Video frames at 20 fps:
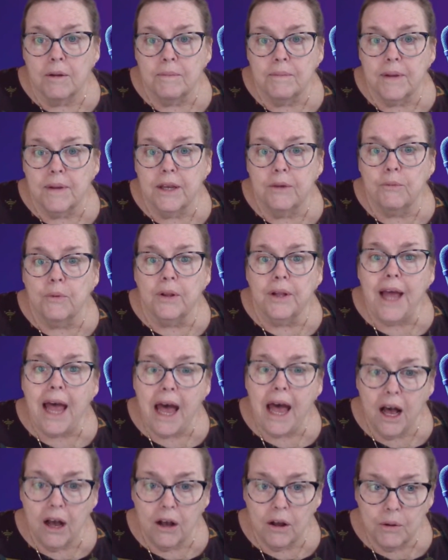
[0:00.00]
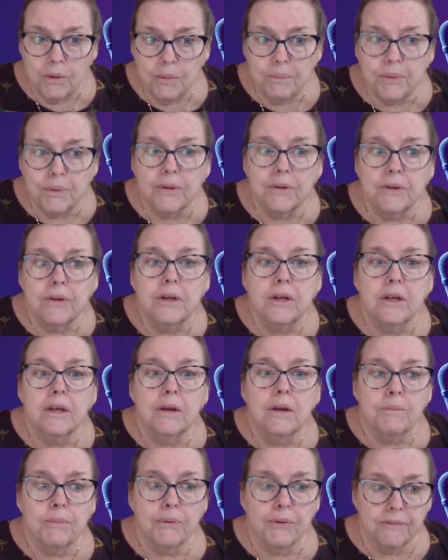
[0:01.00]
it will help
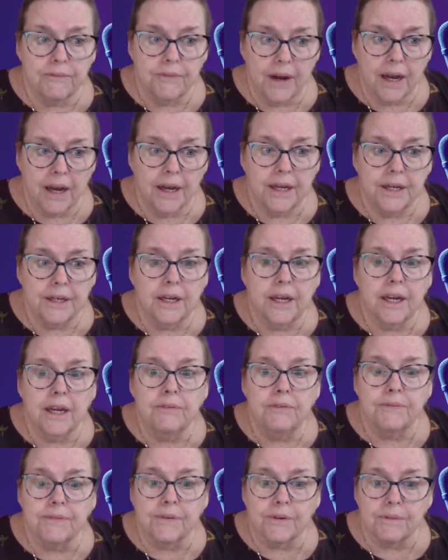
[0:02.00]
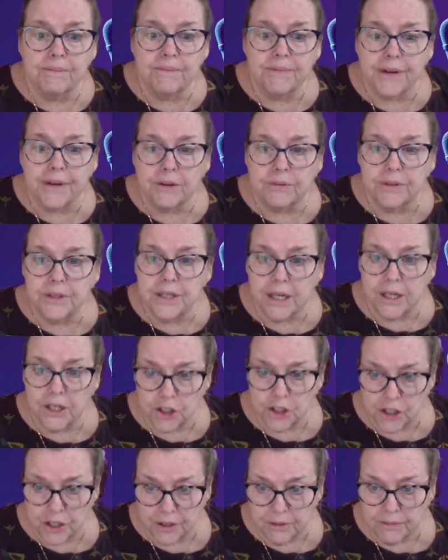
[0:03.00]
provide a firm
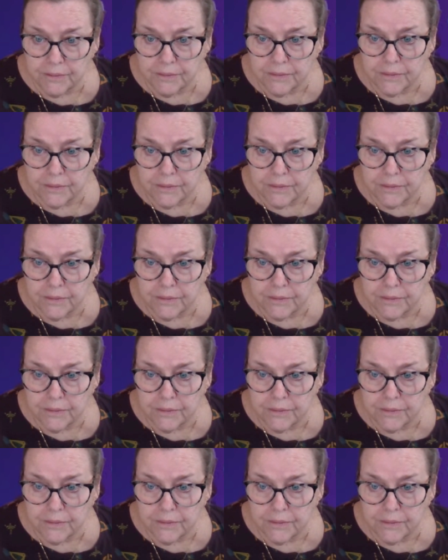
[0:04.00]
foundation